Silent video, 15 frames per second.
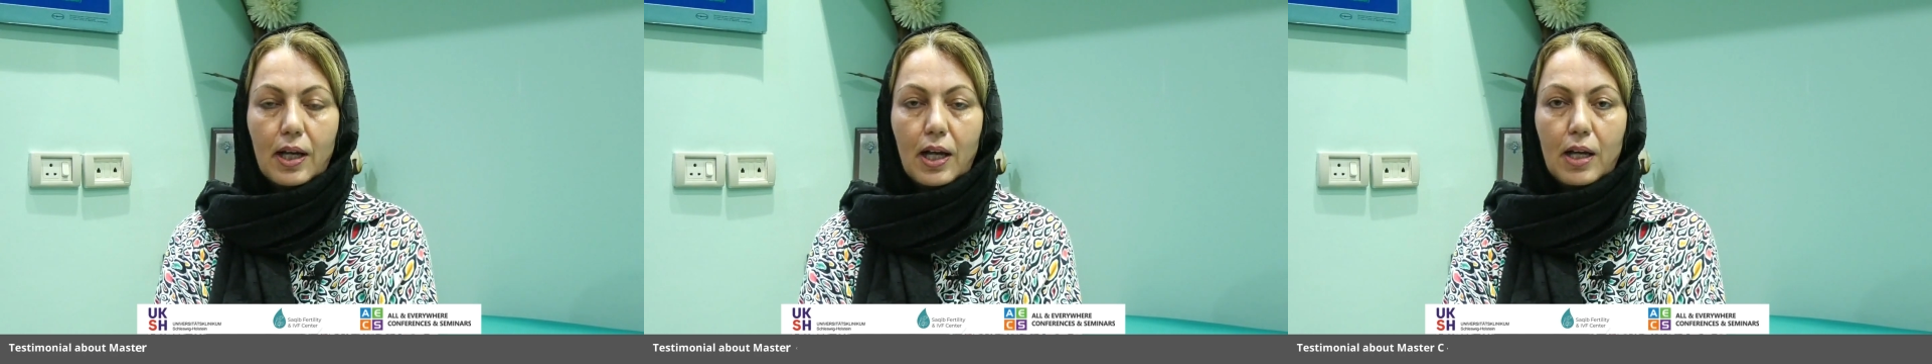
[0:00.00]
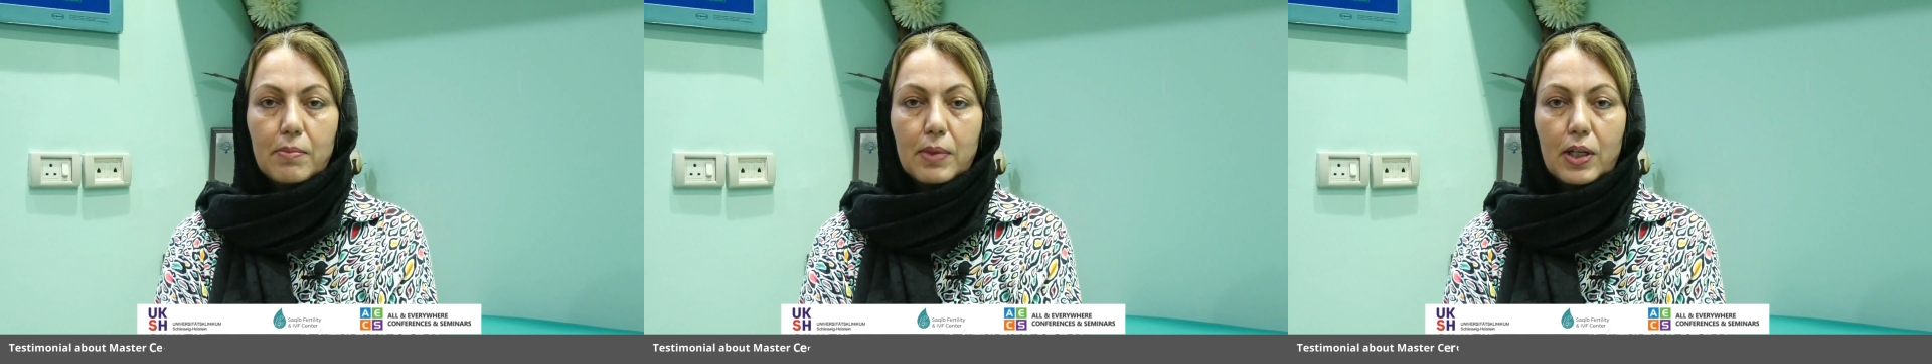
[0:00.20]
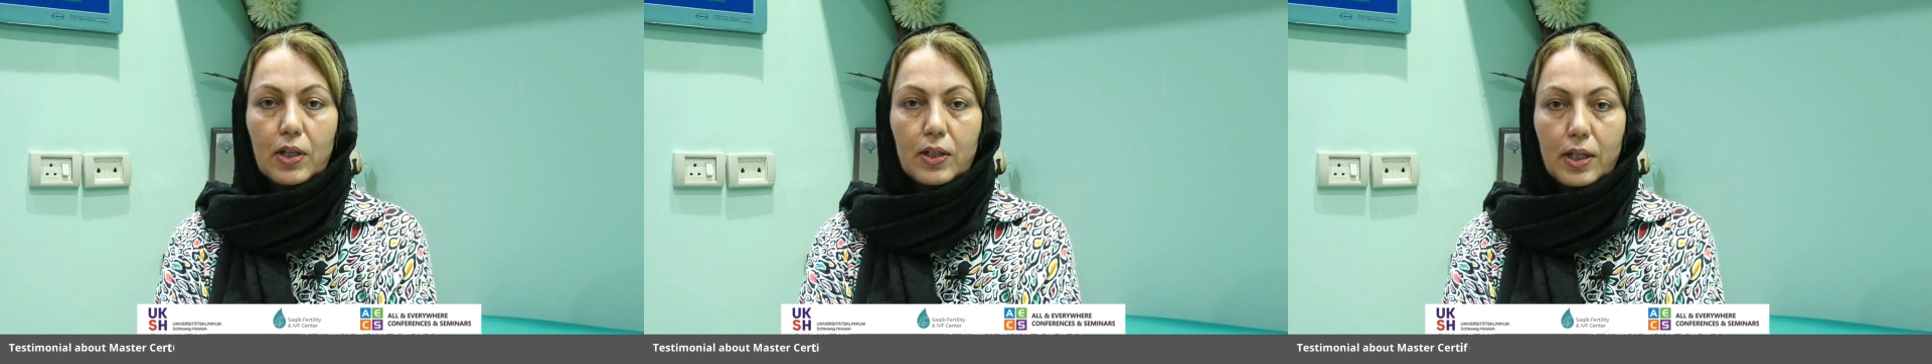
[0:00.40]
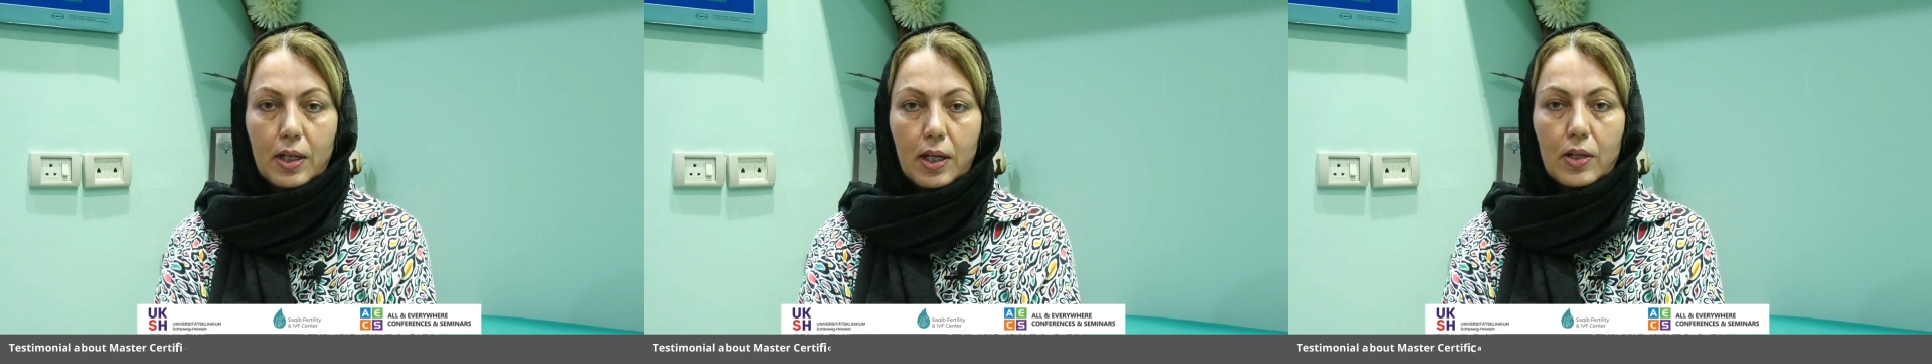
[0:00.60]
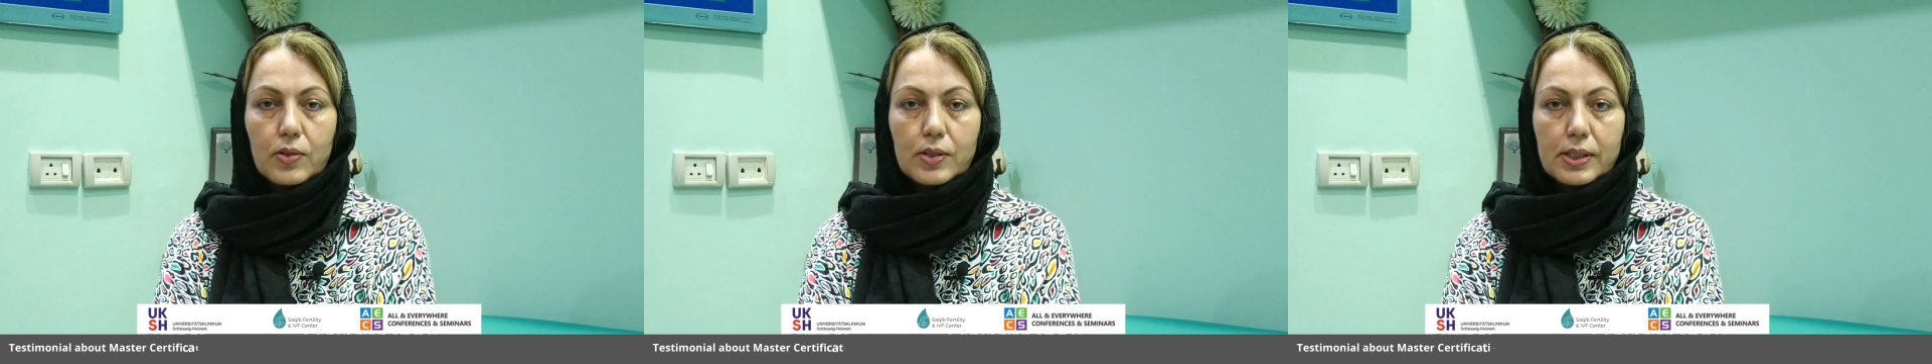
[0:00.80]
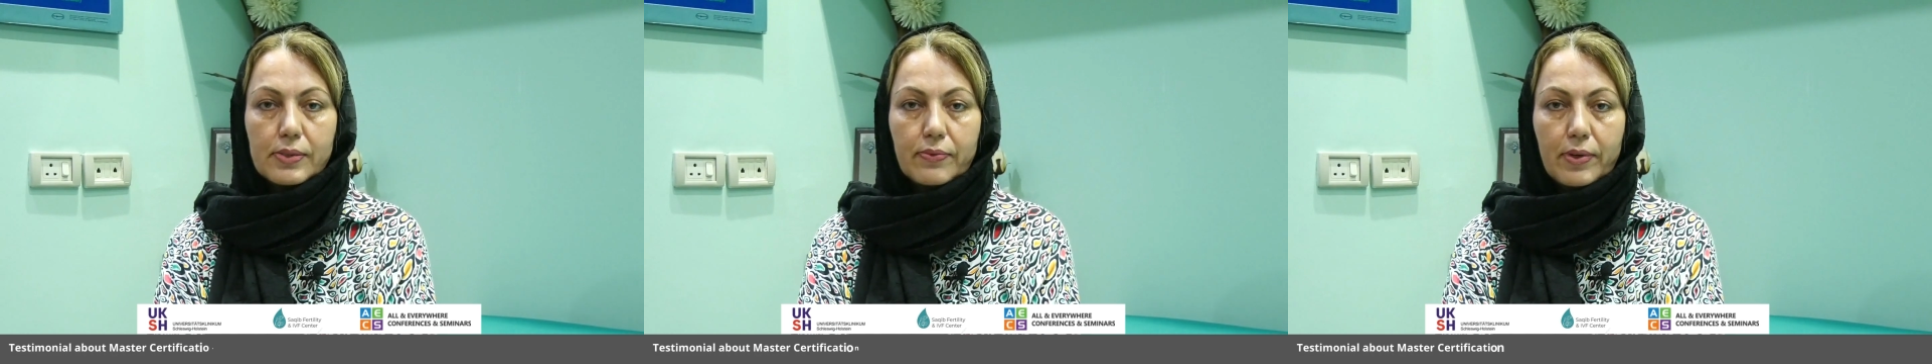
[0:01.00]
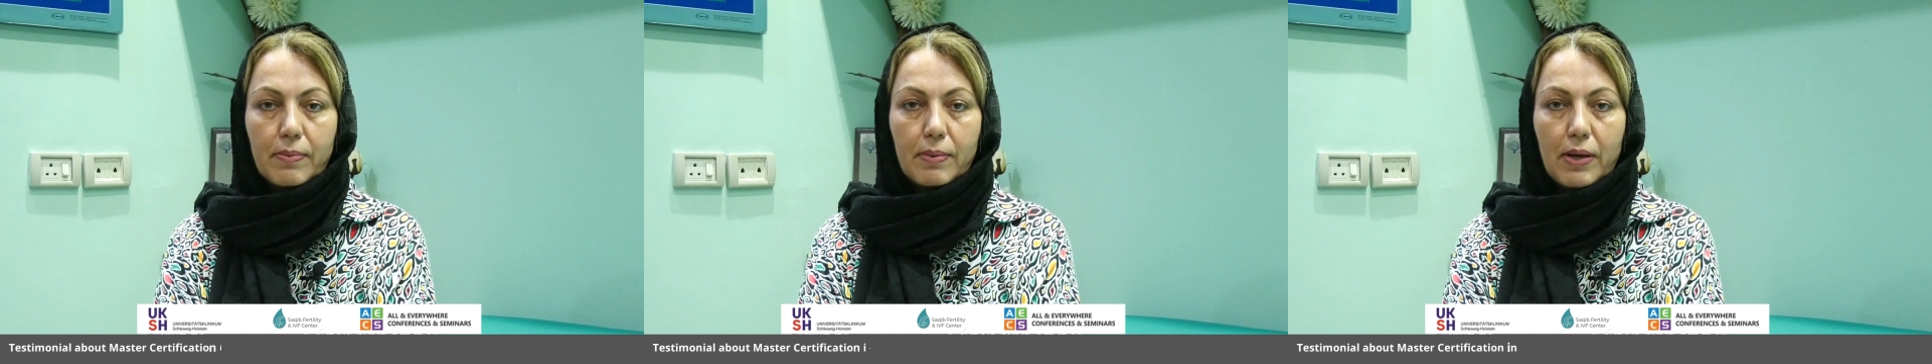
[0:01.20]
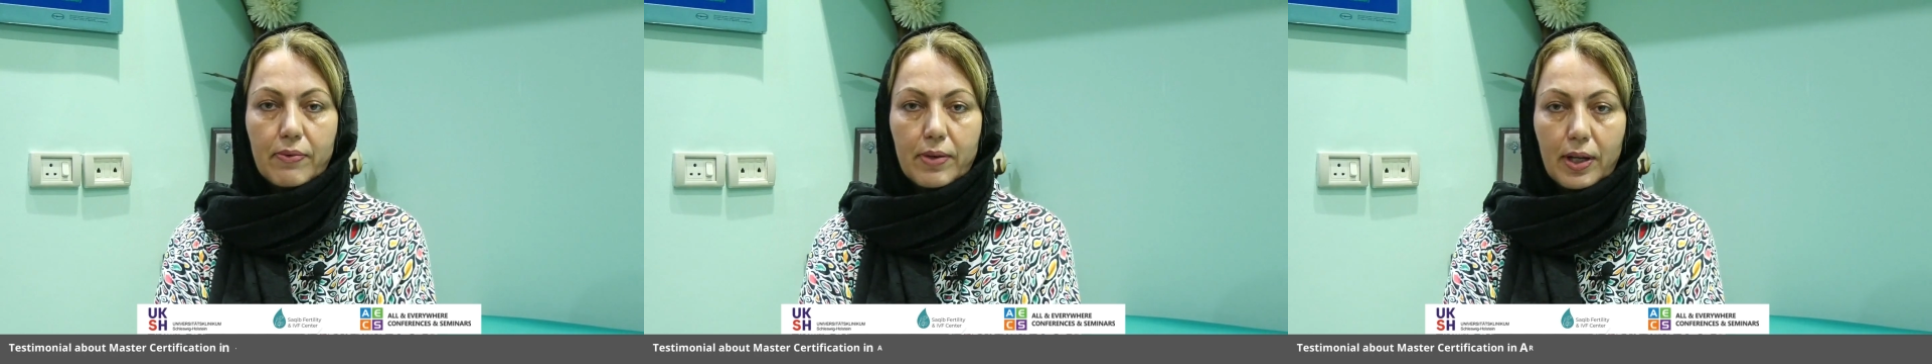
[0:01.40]
I'm a gynecologist
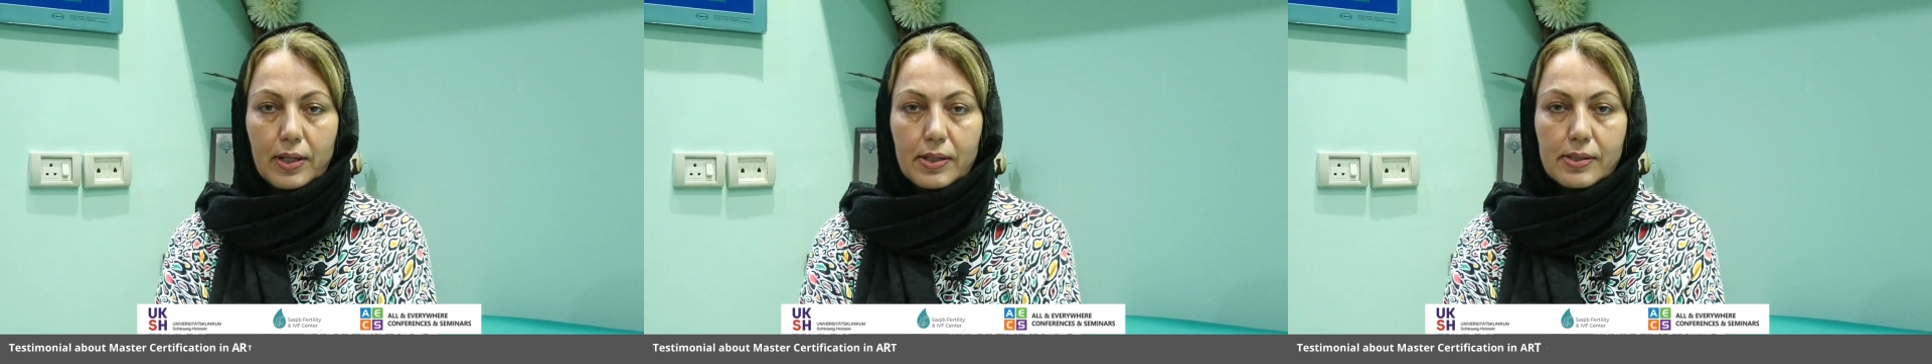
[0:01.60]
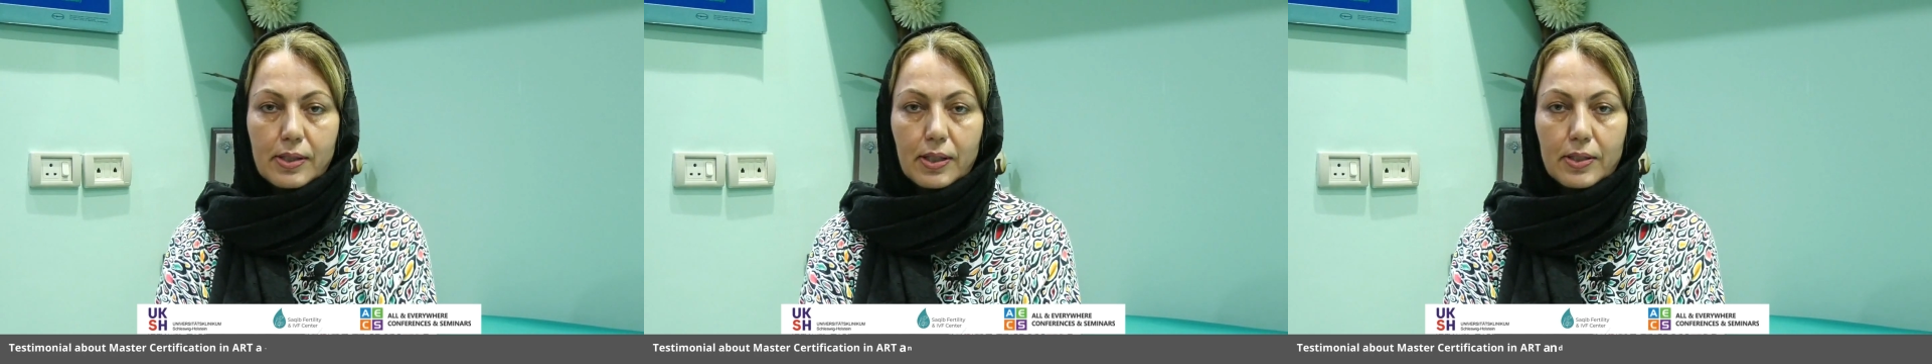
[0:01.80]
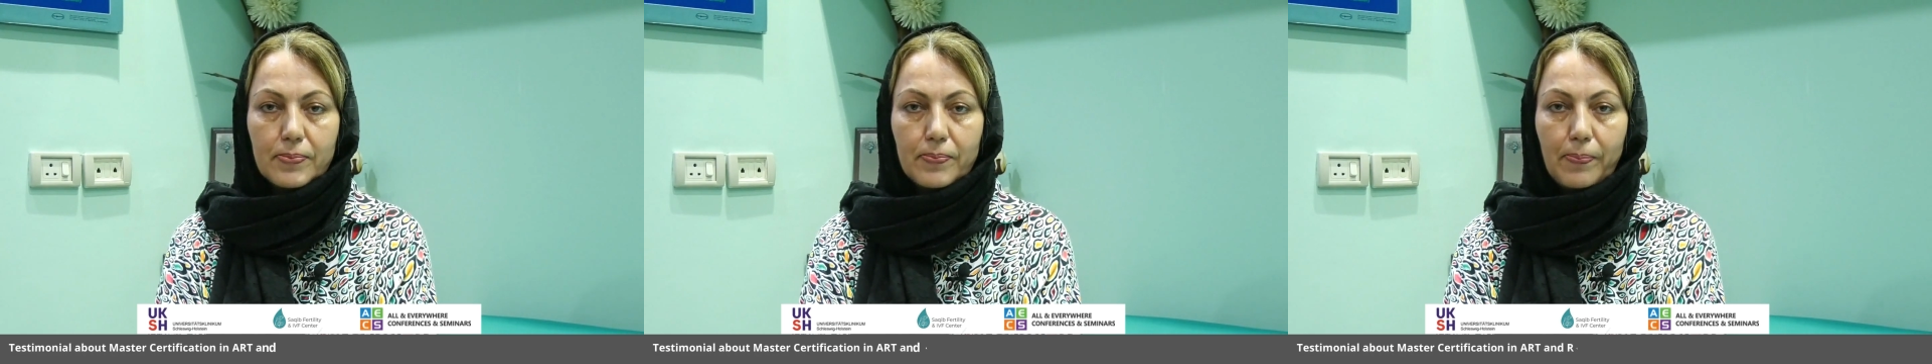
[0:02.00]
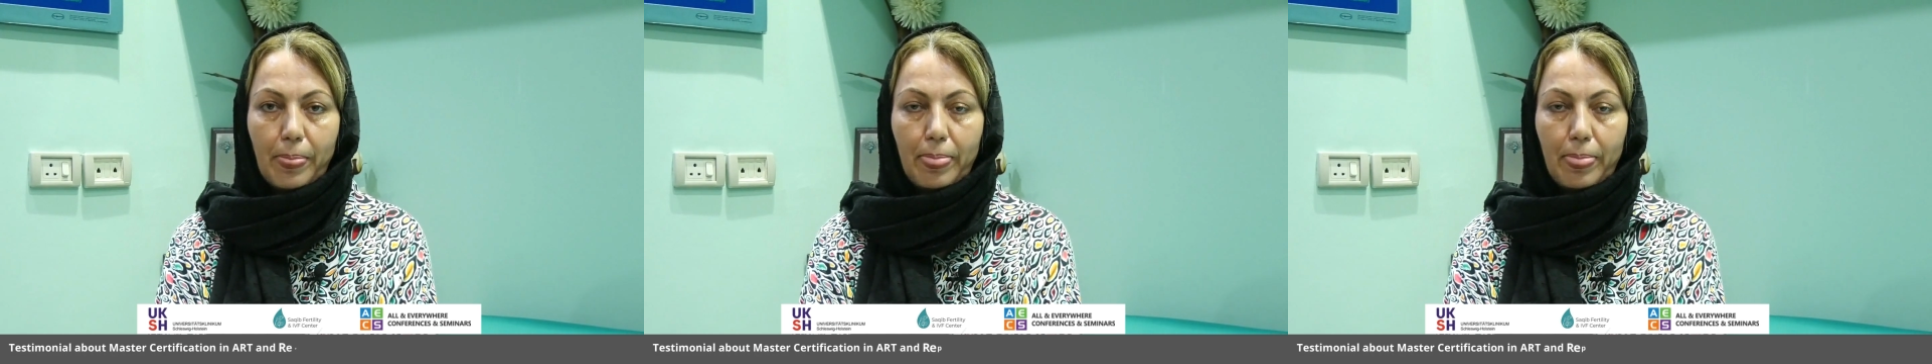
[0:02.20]
from Afghanistan.